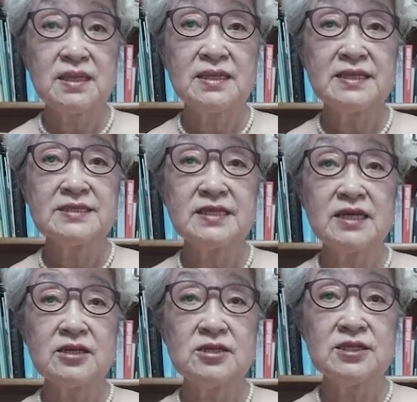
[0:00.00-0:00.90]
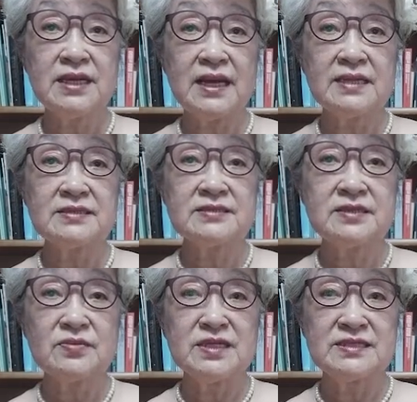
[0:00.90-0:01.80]
Let's take a look at
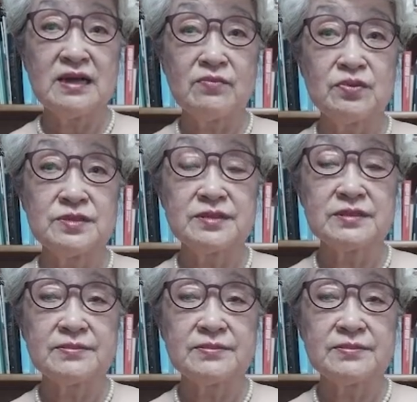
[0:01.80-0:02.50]
some examples.